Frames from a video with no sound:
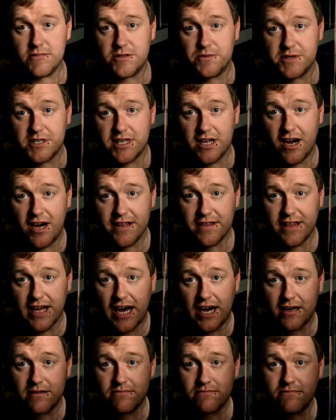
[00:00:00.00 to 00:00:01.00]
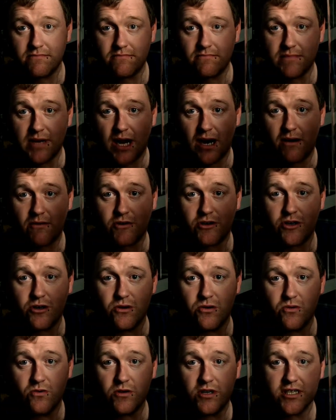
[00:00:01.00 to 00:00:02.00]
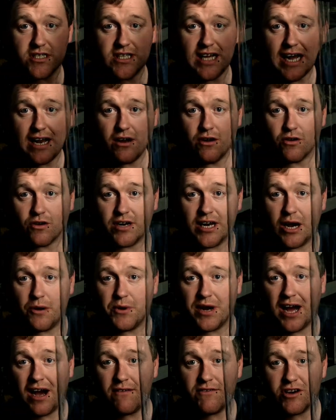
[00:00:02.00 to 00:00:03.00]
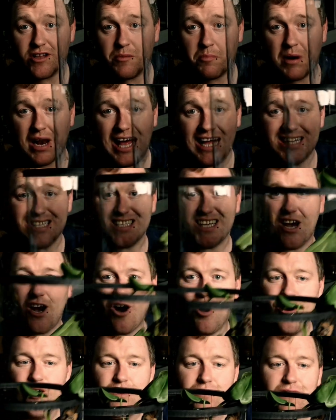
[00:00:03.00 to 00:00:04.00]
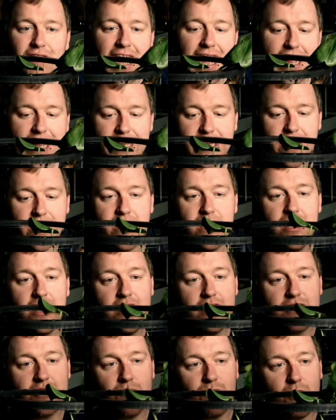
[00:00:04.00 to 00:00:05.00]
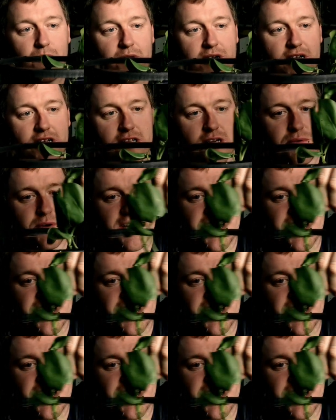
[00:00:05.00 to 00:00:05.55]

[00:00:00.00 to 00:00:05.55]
So it's like that. How cool does that look? Now we have got the plant overhanging. So what we're going to